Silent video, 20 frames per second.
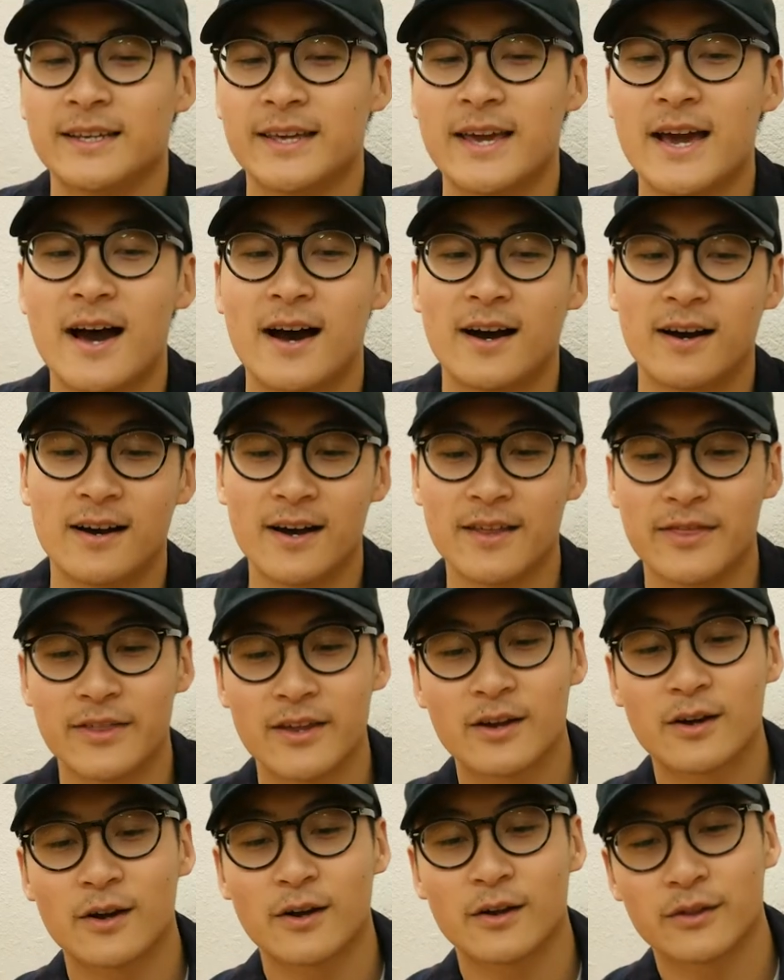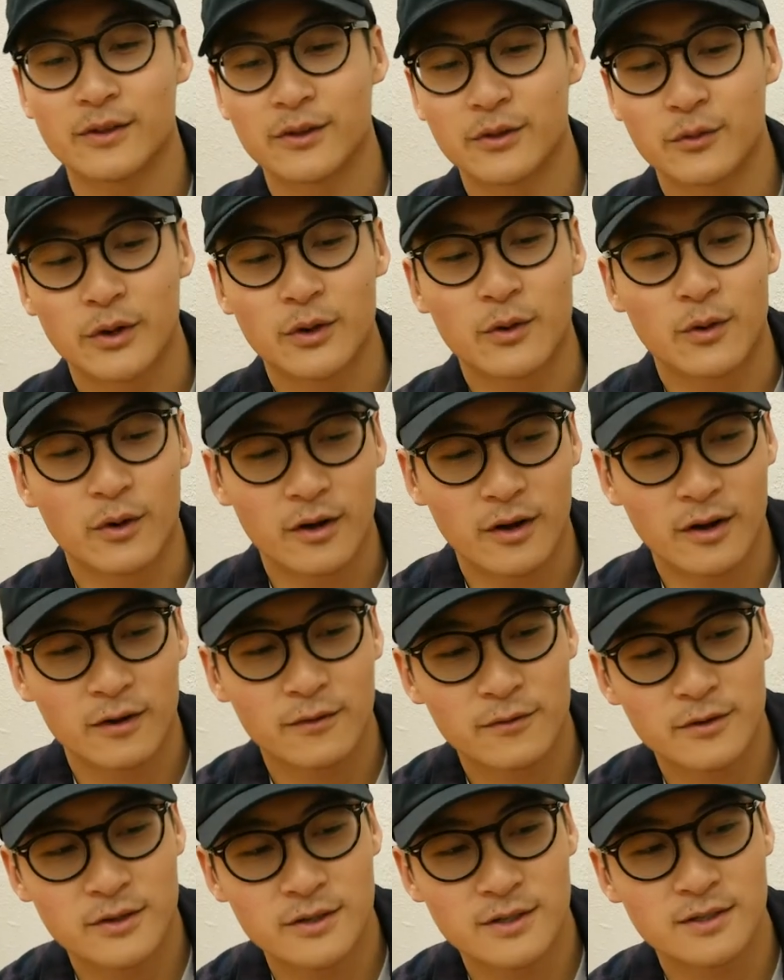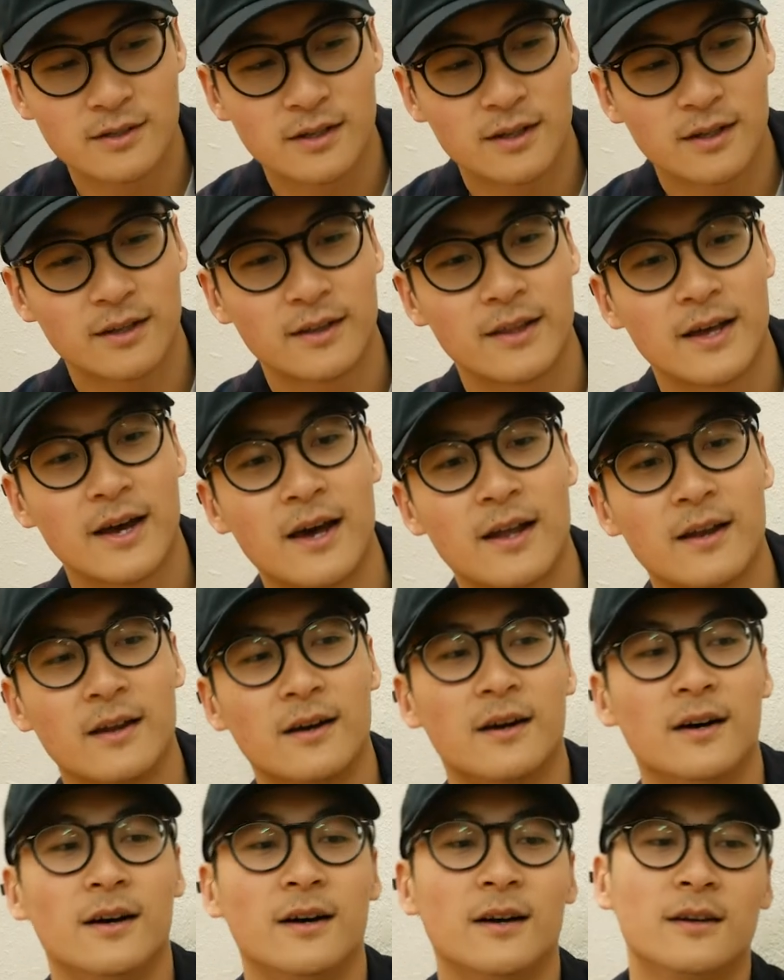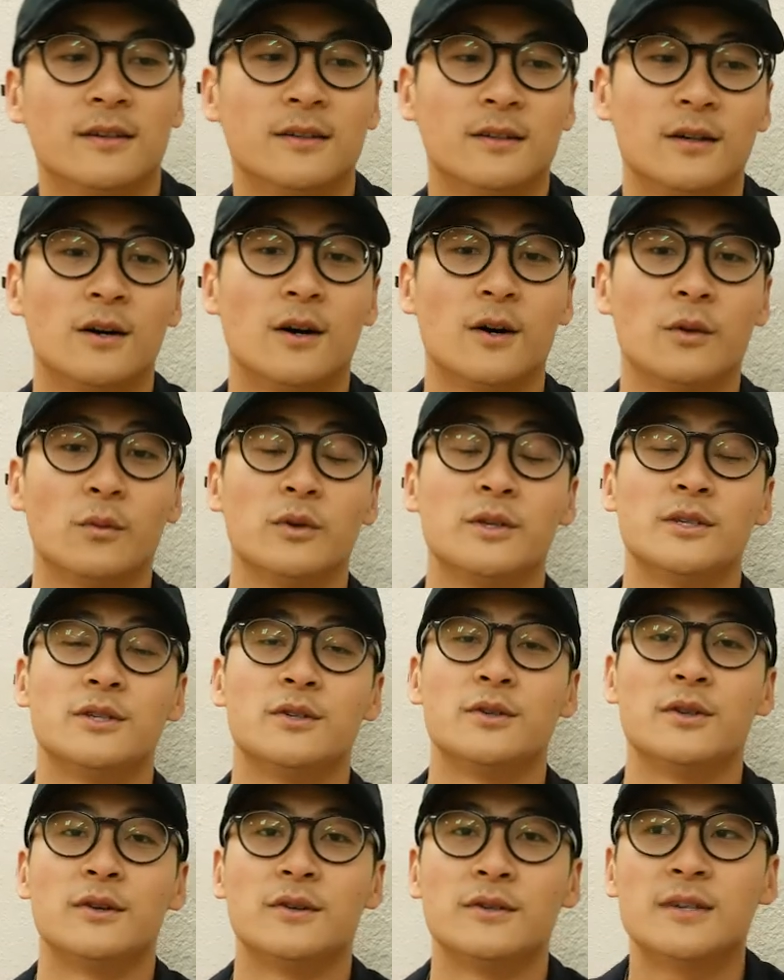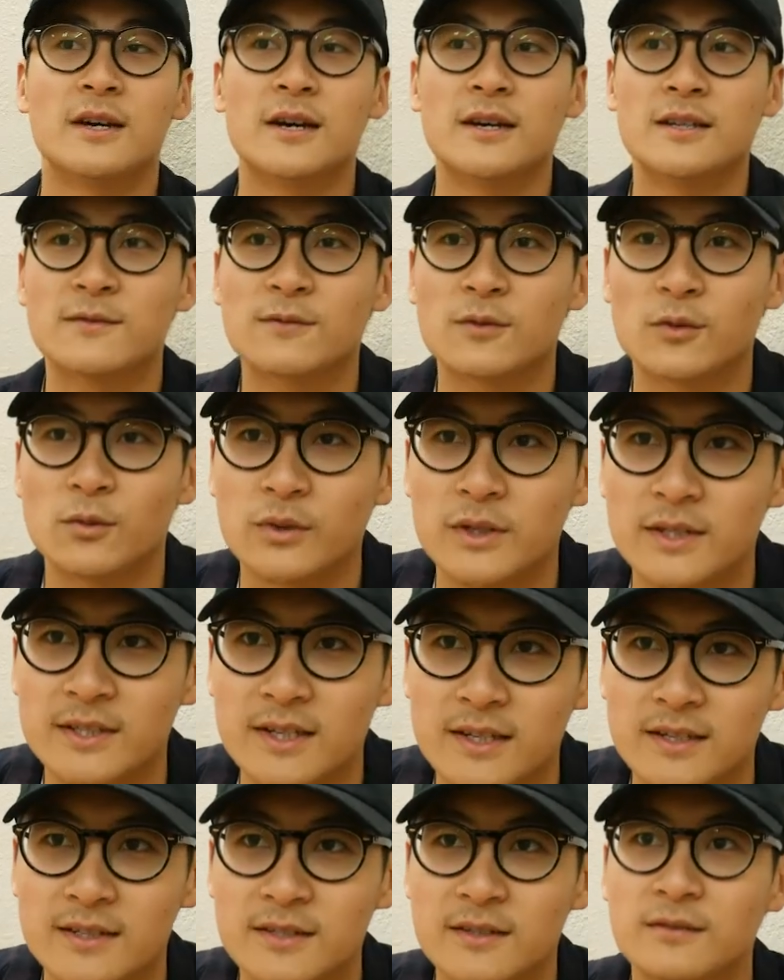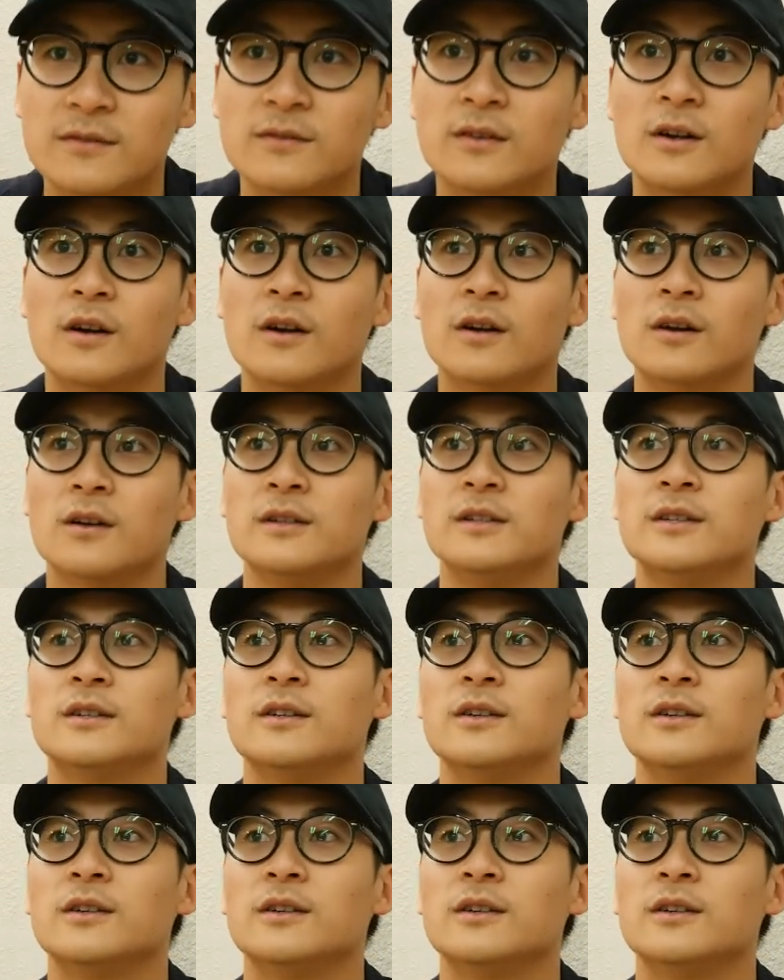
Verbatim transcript: Yeah, I think our the three choreographers uh, that uh, On One Studios has for Wintensive are